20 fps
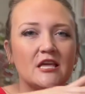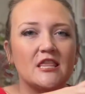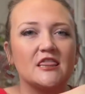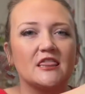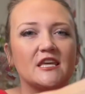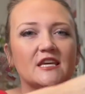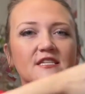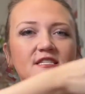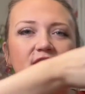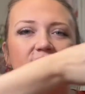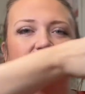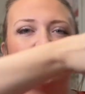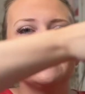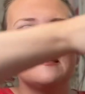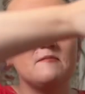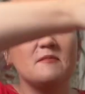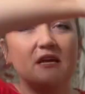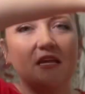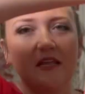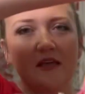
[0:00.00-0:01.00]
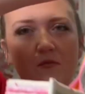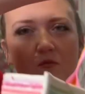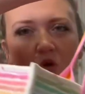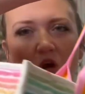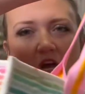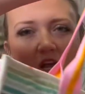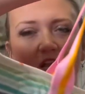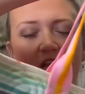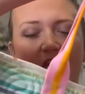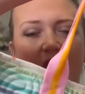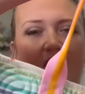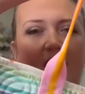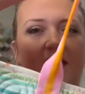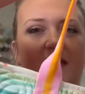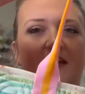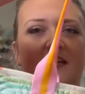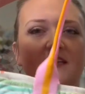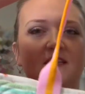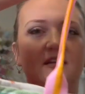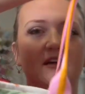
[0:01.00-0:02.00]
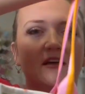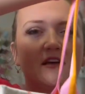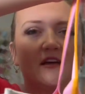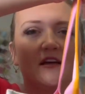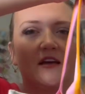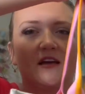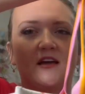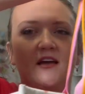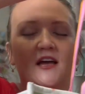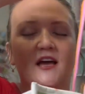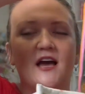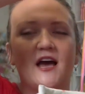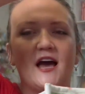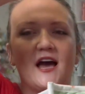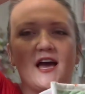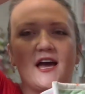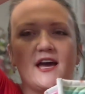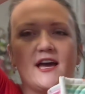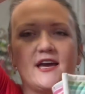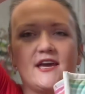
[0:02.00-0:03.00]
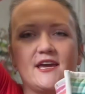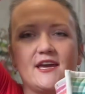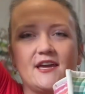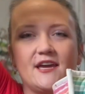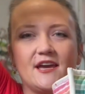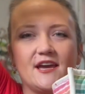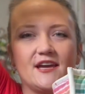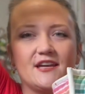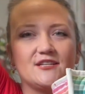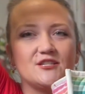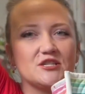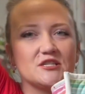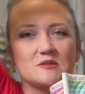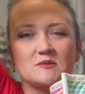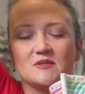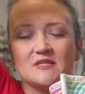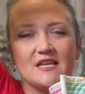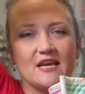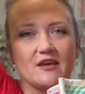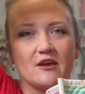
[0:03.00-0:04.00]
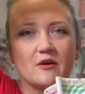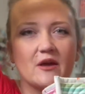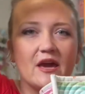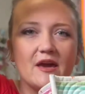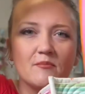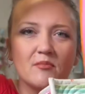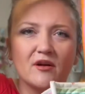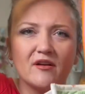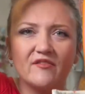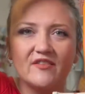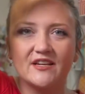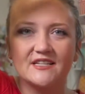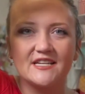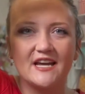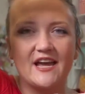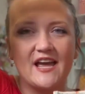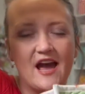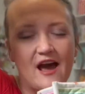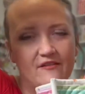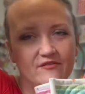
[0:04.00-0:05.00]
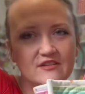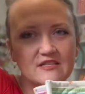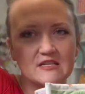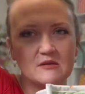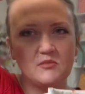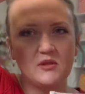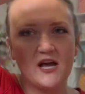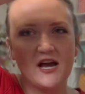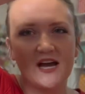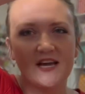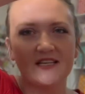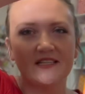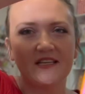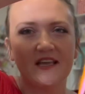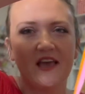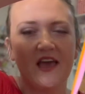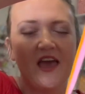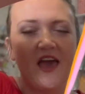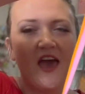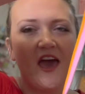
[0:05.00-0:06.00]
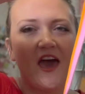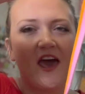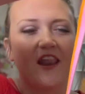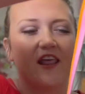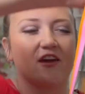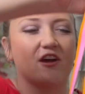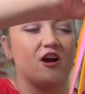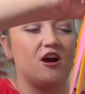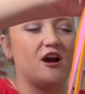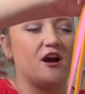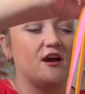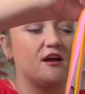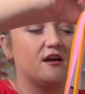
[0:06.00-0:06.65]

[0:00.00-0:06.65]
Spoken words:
This is the medium one, and I just was like, okay, perfect, I have the supplies. And I got